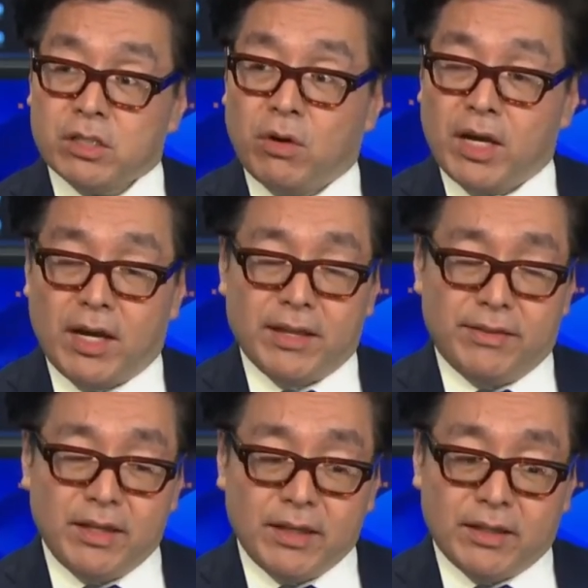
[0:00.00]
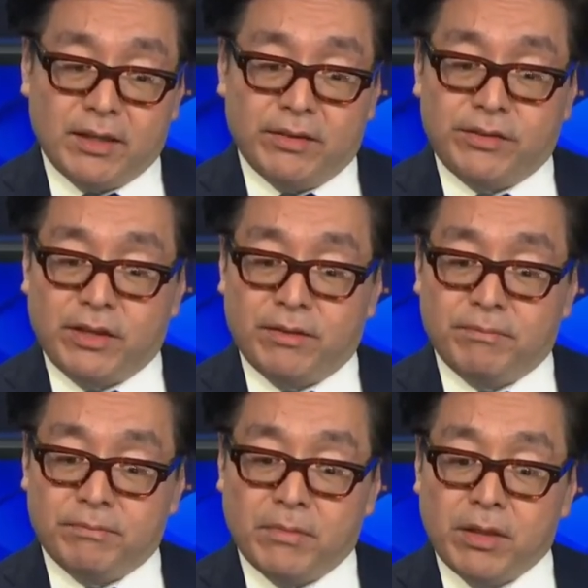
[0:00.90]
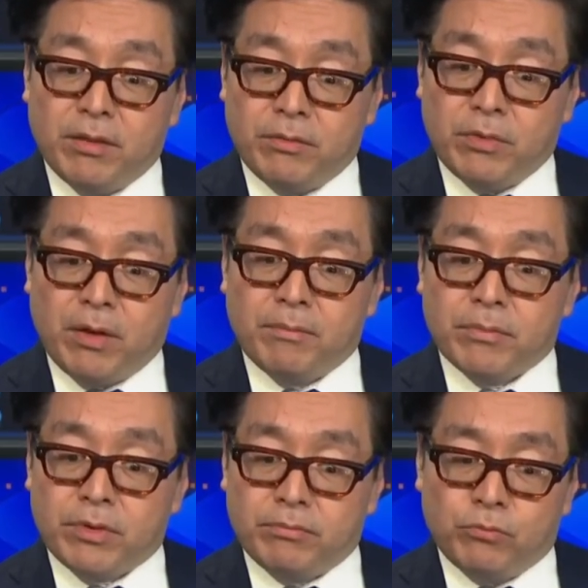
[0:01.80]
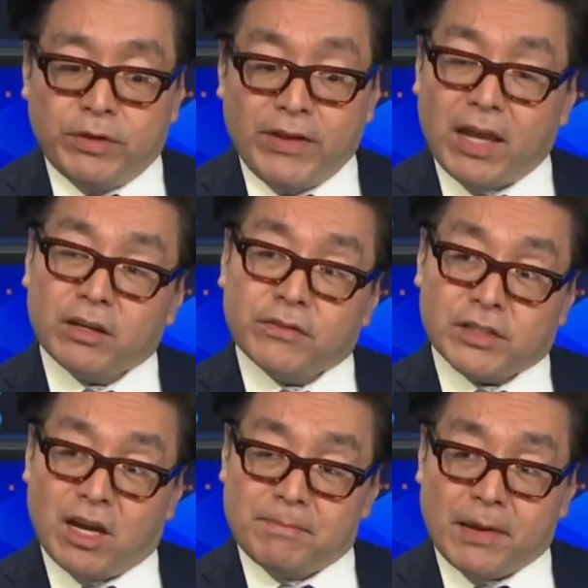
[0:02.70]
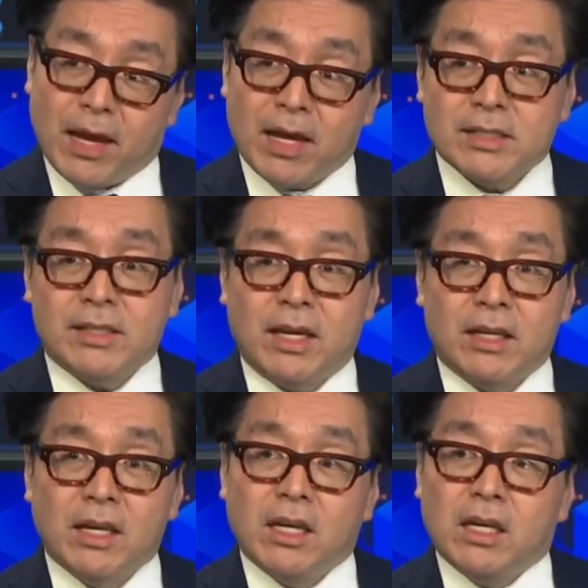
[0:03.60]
So I think at the end of the day that we've had enough time pass that